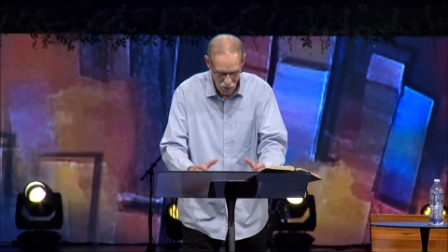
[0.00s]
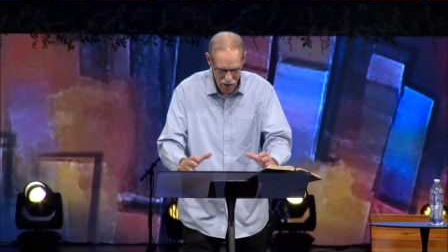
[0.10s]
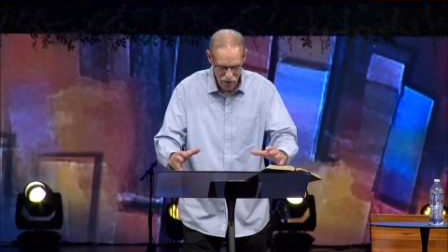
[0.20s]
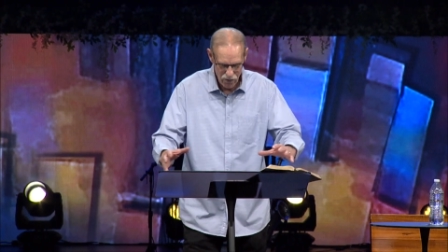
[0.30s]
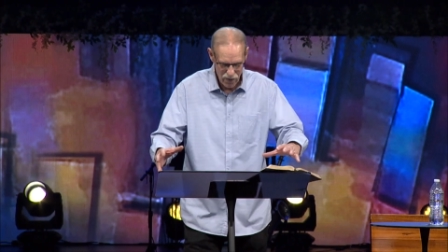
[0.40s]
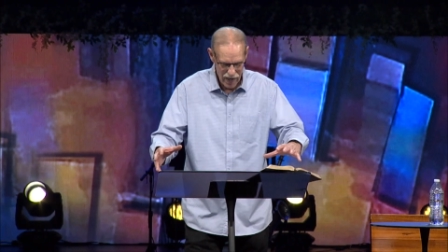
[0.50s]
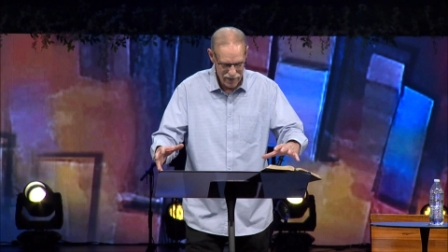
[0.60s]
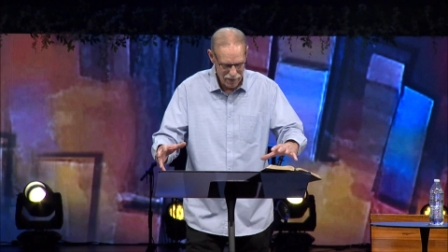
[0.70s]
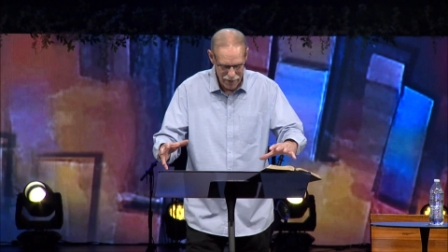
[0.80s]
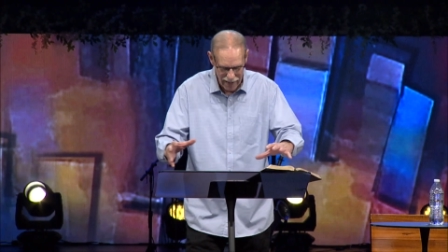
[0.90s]
Well,
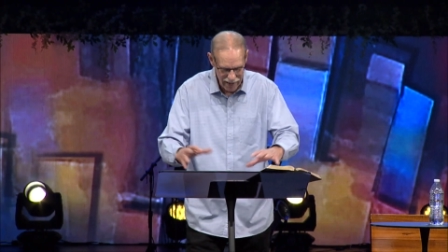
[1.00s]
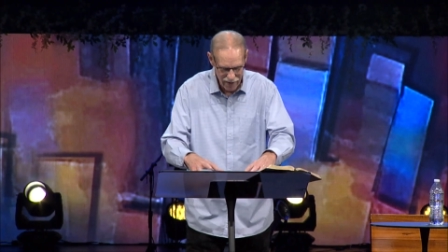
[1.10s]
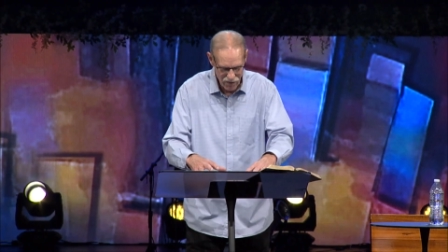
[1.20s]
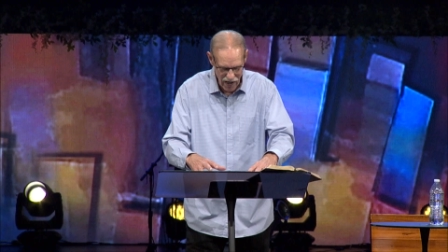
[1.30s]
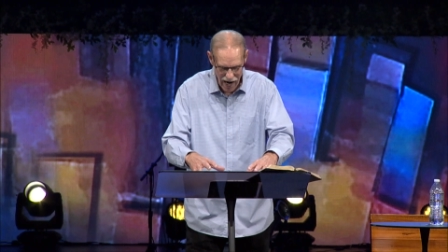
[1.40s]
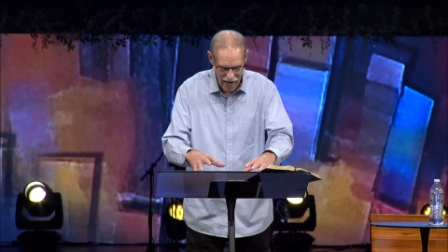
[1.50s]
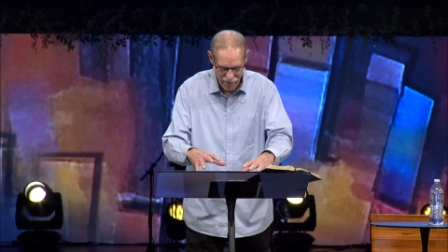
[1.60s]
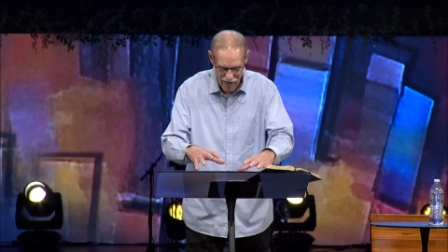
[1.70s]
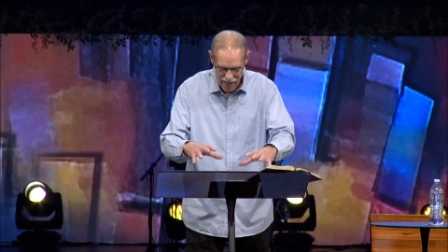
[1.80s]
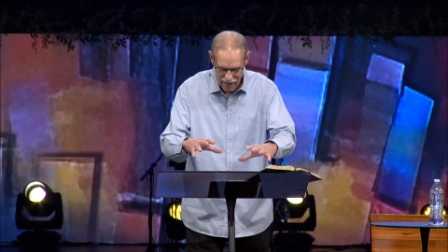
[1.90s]
at the beginning of
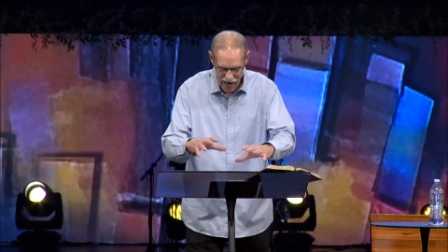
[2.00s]
time,